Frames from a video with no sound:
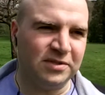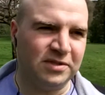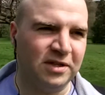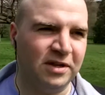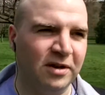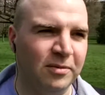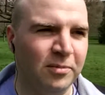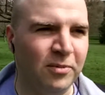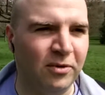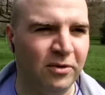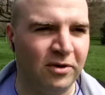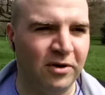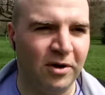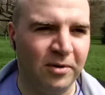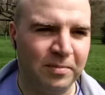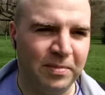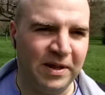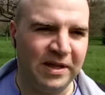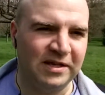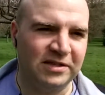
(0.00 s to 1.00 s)
that are more
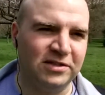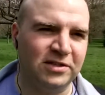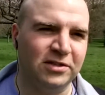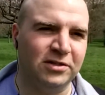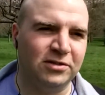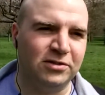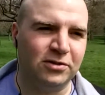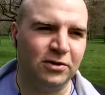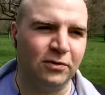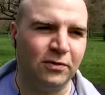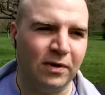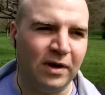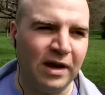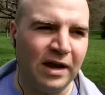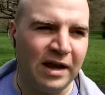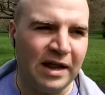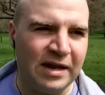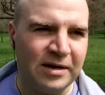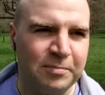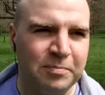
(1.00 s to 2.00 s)
complex, that don't
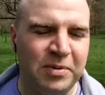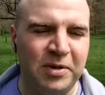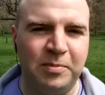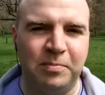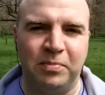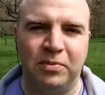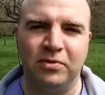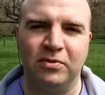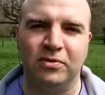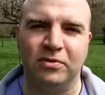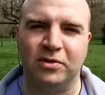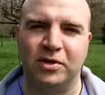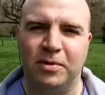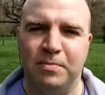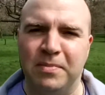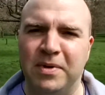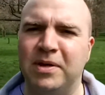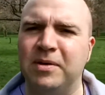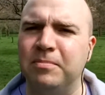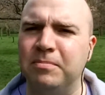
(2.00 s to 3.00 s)
let people
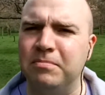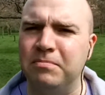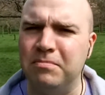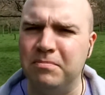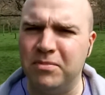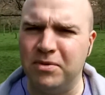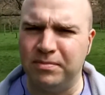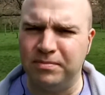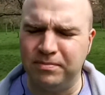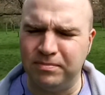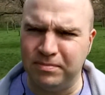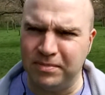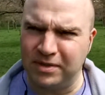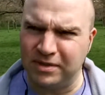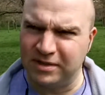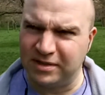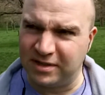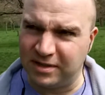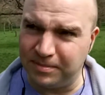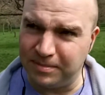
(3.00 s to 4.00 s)

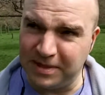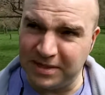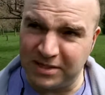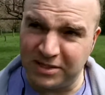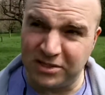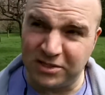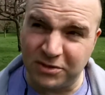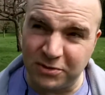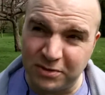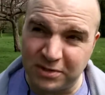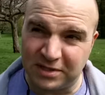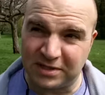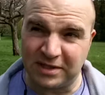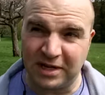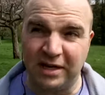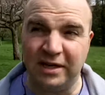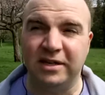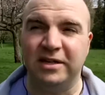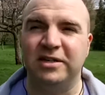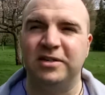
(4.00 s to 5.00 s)
commit
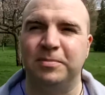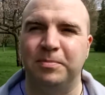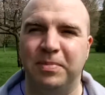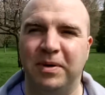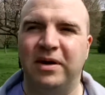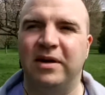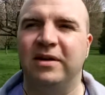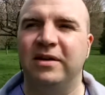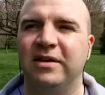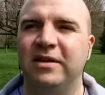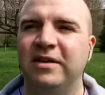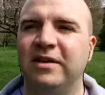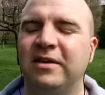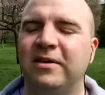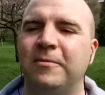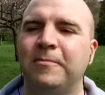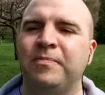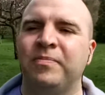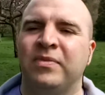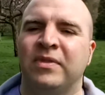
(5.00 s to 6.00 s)
suicide by
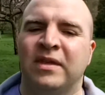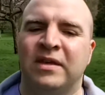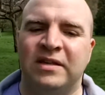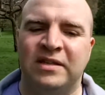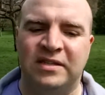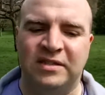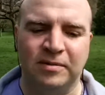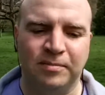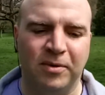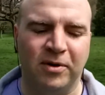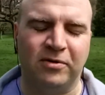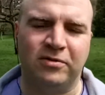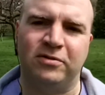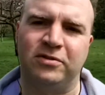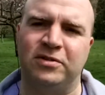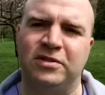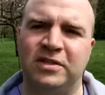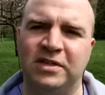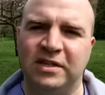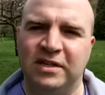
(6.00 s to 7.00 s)

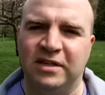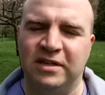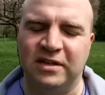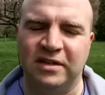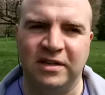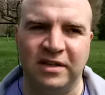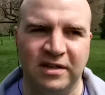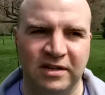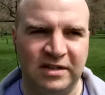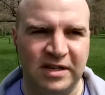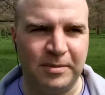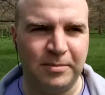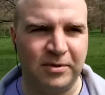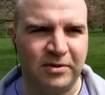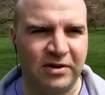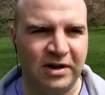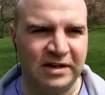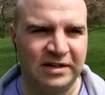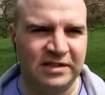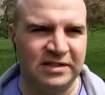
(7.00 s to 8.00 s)
democracy and
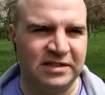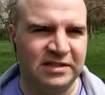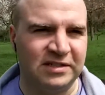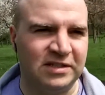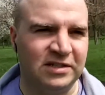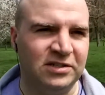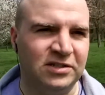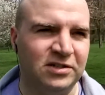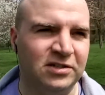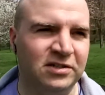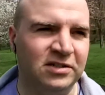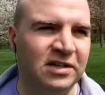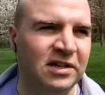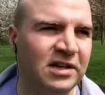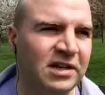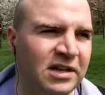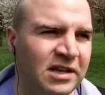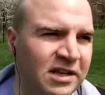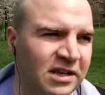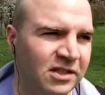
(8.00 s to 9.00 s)
democratic decisions
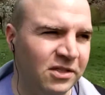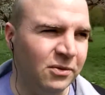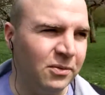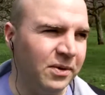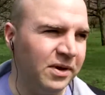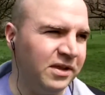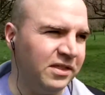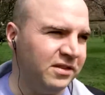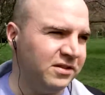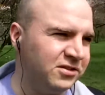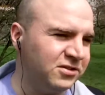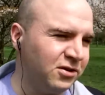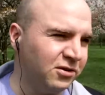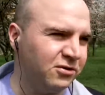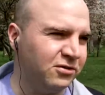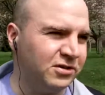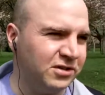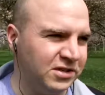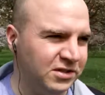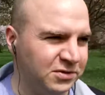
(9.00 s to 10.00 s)
in the way that
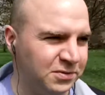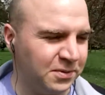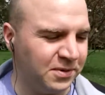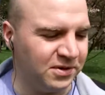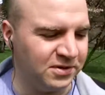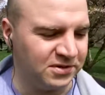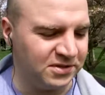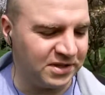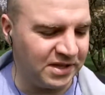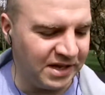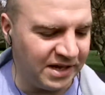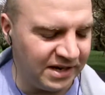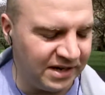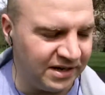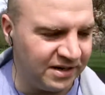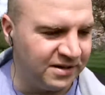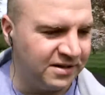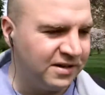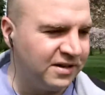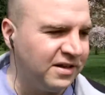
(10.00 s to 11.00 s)
Socrates was then.
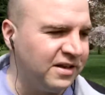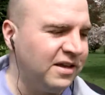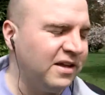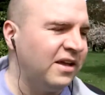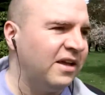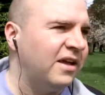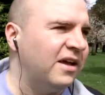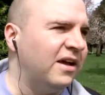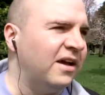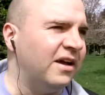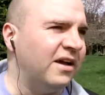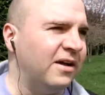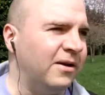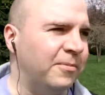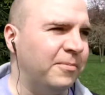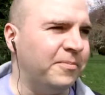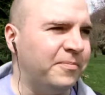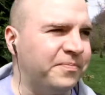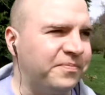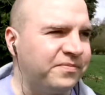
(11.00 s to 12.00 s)

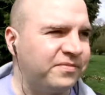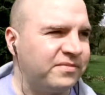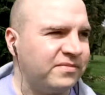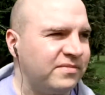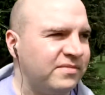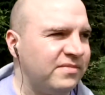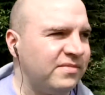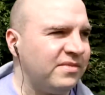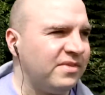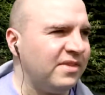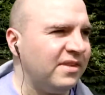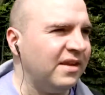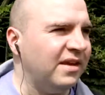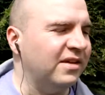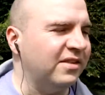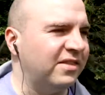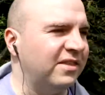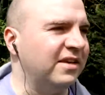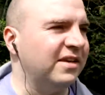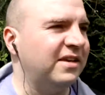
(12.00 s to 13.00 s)
I
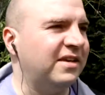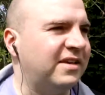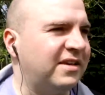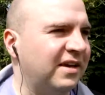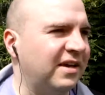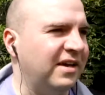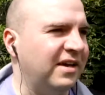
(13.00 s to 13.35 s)
think,